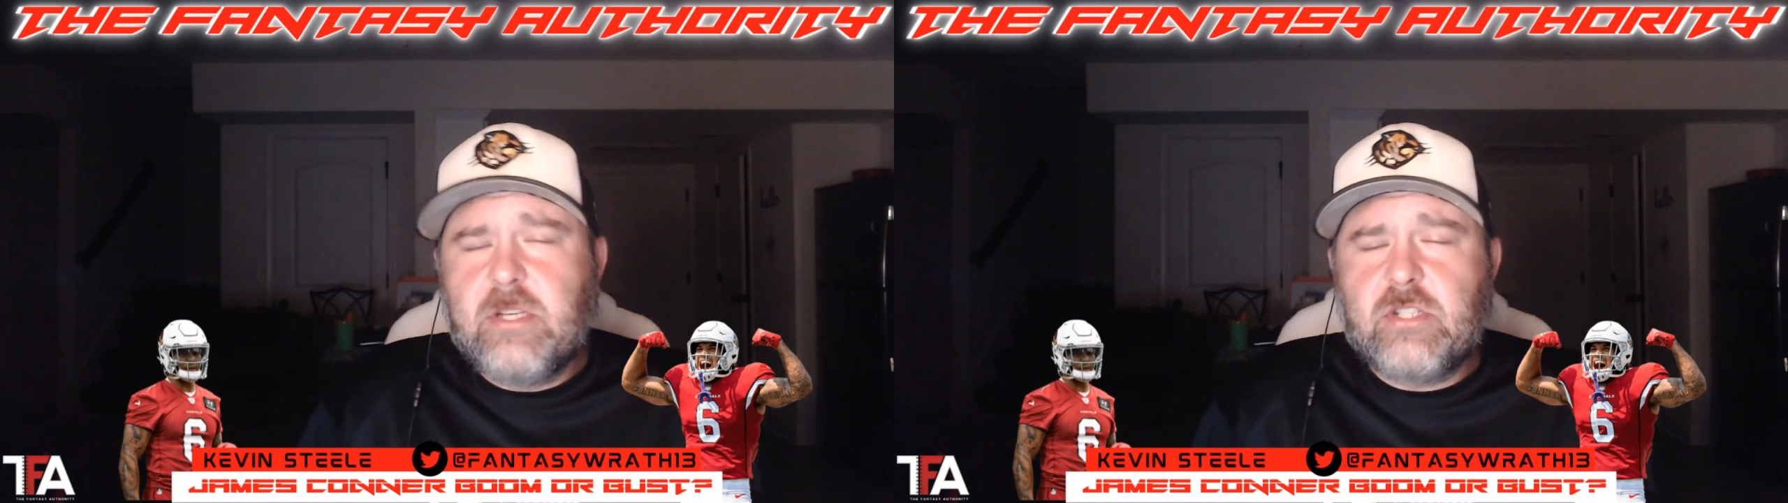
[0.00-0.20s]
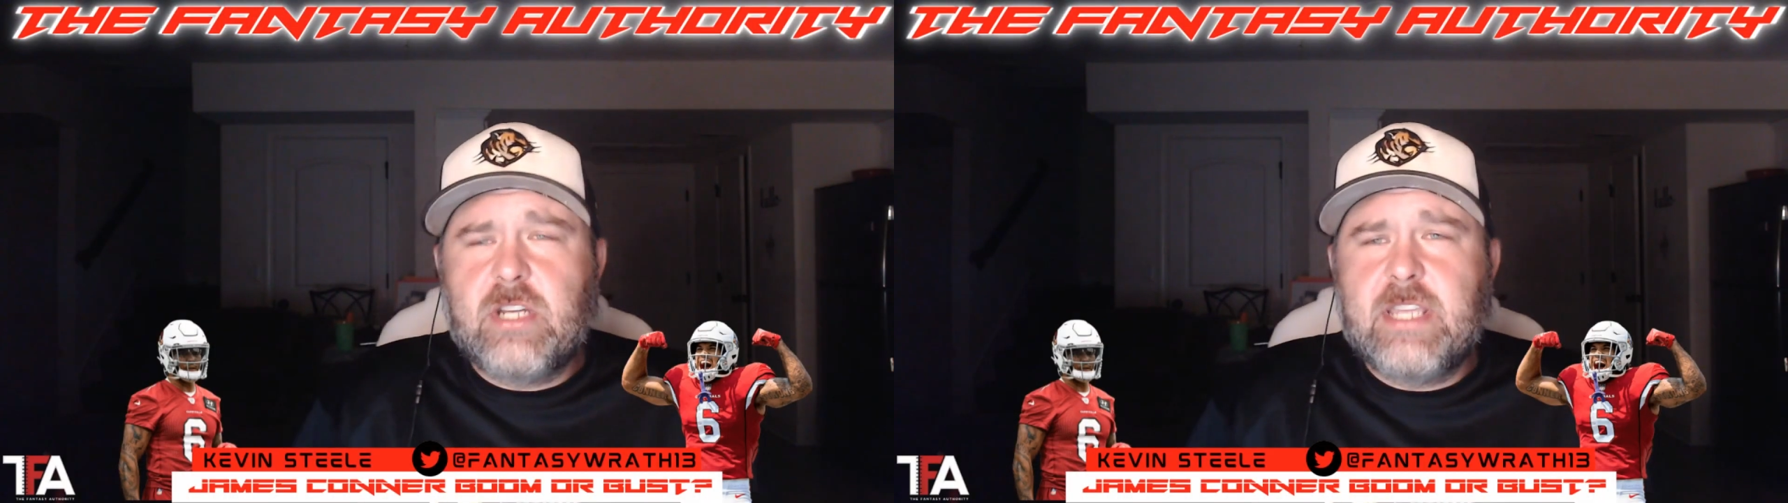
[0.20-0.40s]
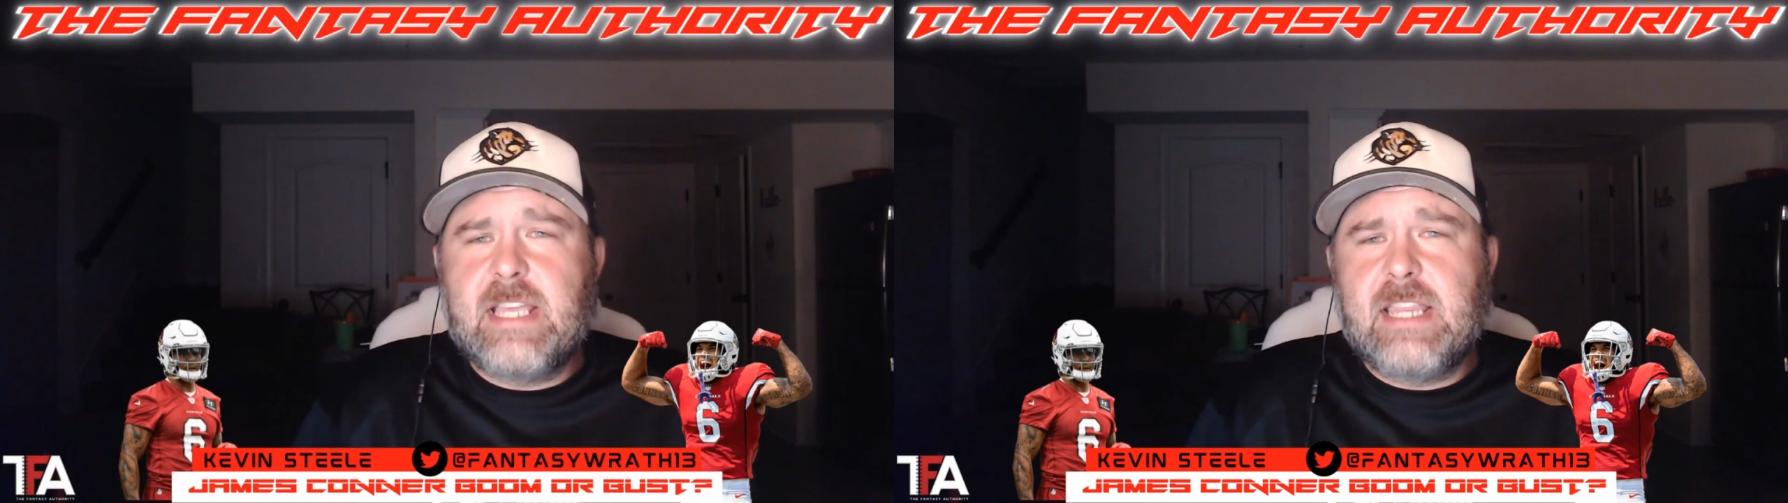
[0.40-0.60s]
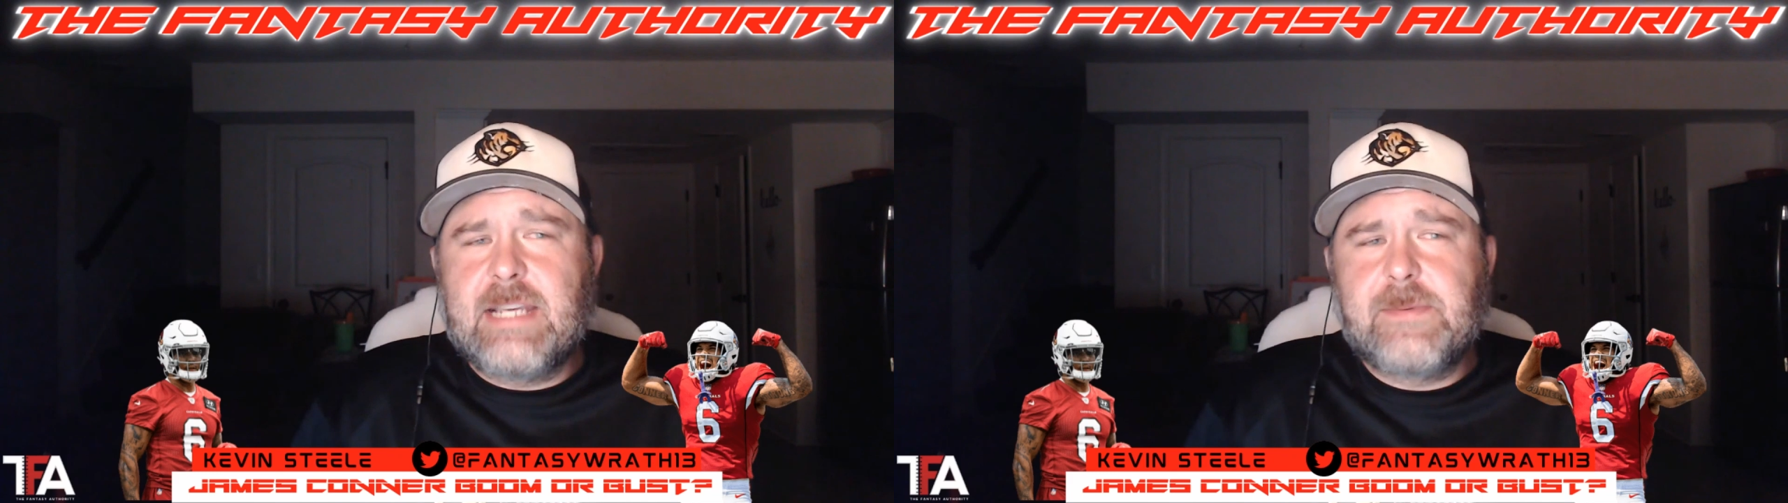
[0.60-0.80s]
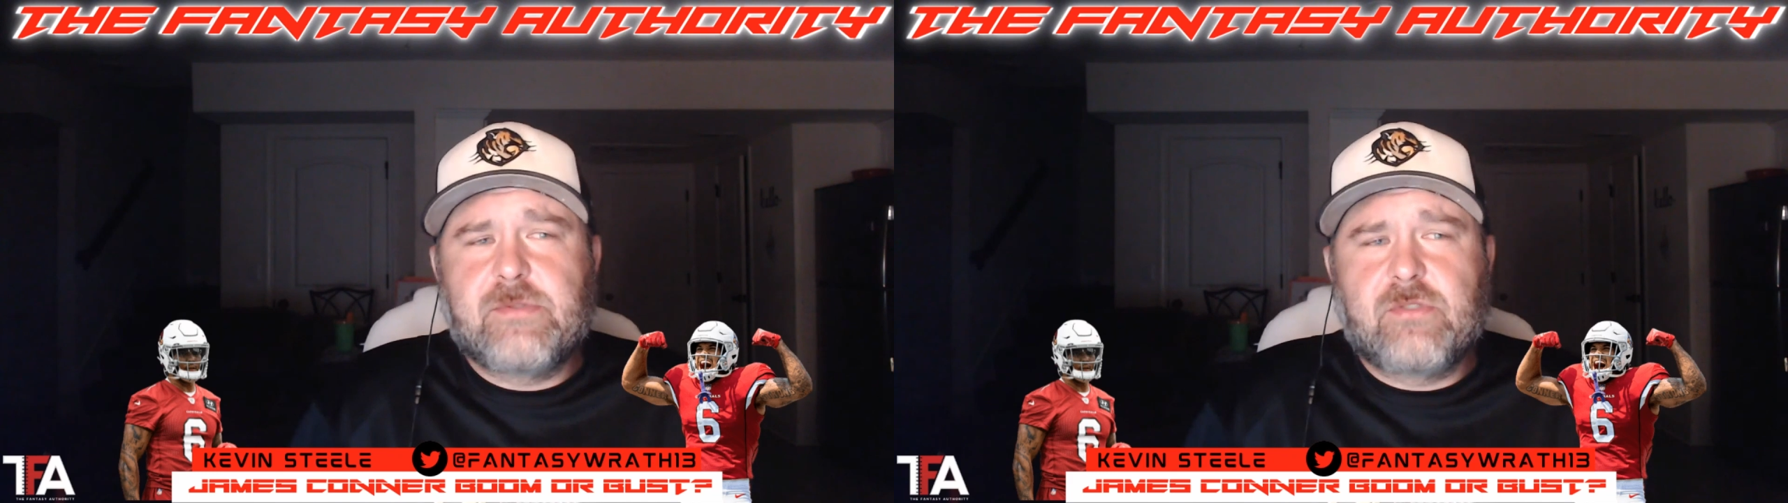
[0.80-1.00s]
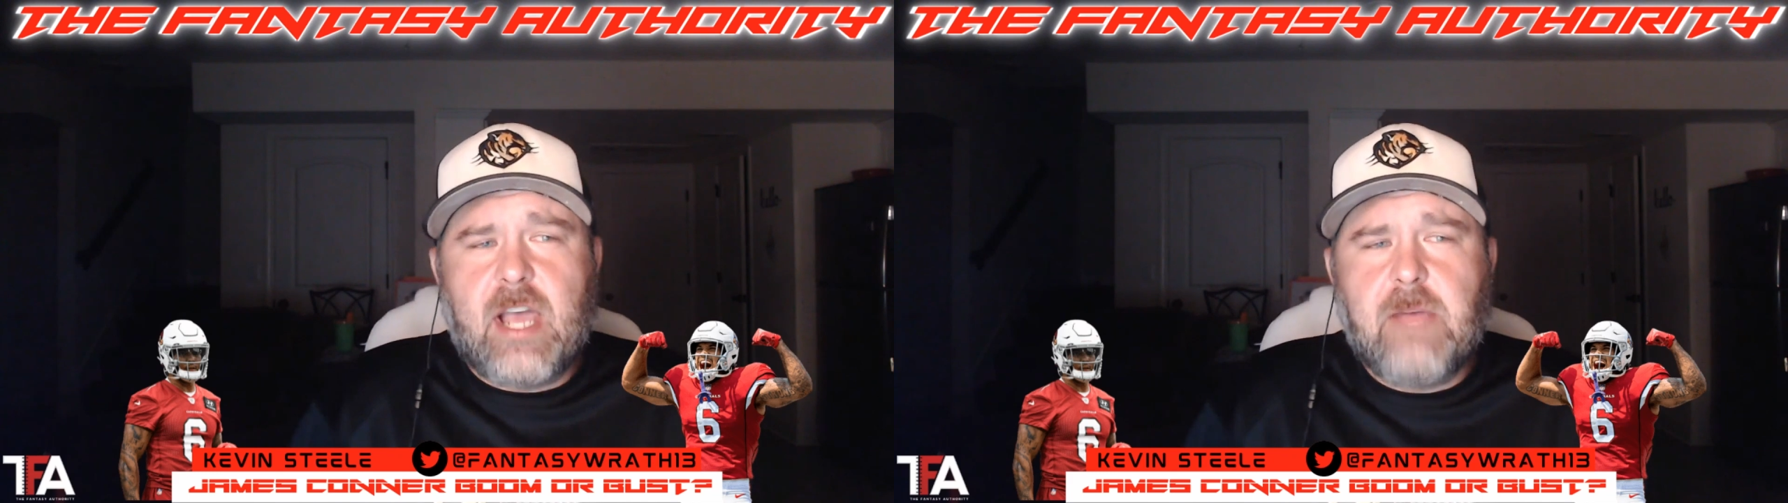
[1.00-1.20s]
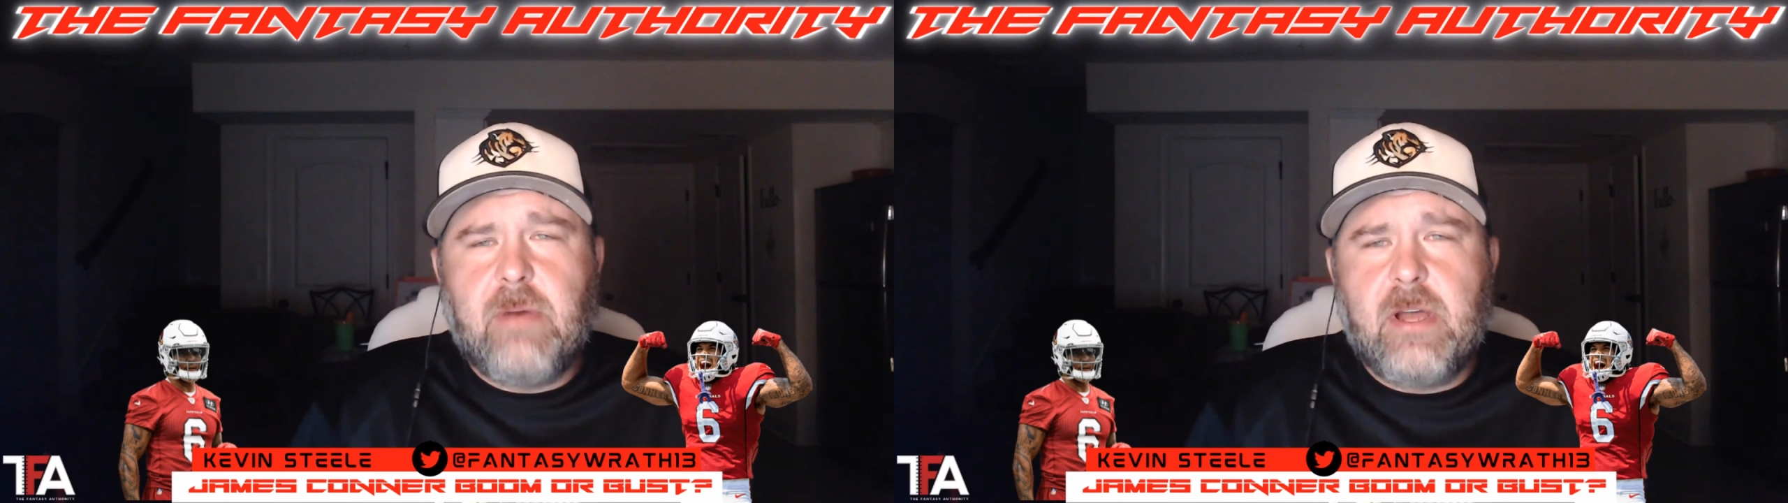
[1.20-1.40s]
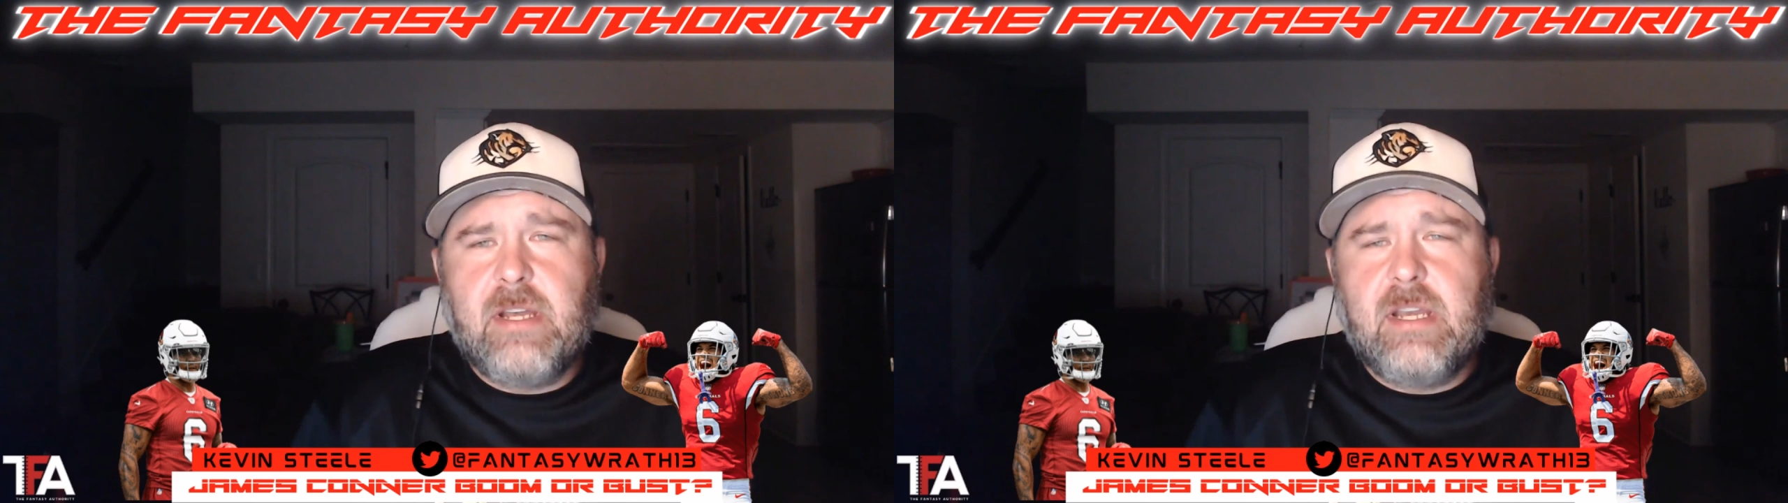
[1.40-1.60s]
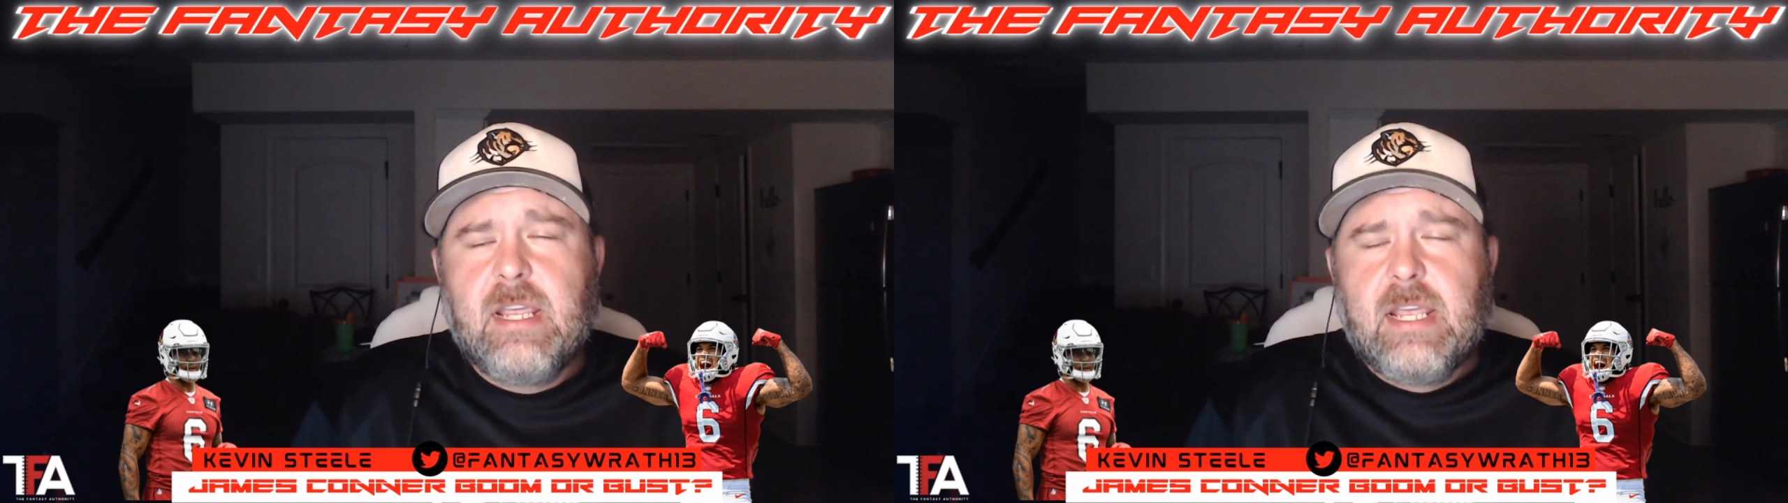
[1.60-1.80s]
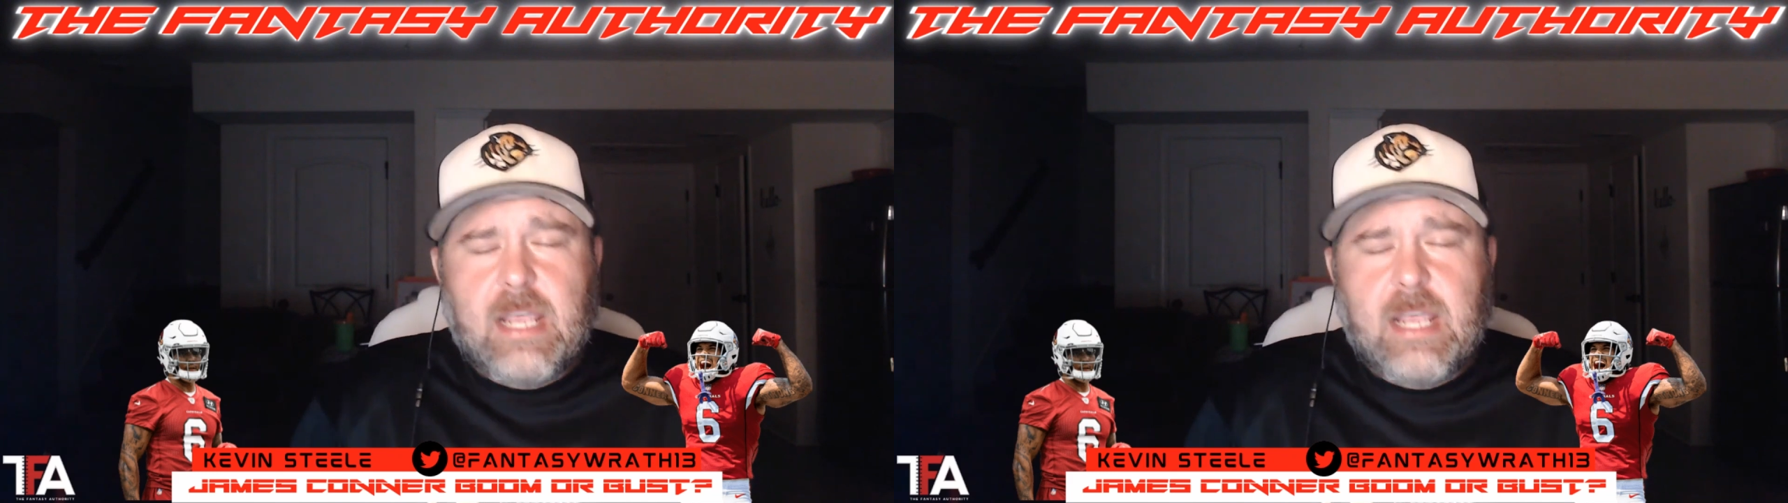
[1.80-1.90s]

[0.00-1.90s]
Be sure to hit that like and subscribe button.